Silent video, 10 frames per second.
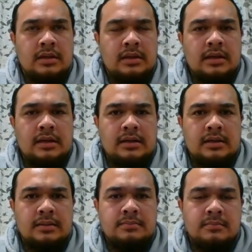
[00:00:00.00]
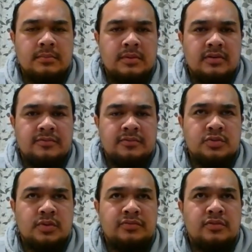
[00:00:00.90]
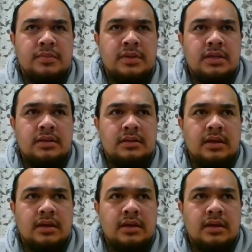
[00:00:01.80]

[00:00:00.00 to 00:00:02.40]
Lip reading: Well, first one for me,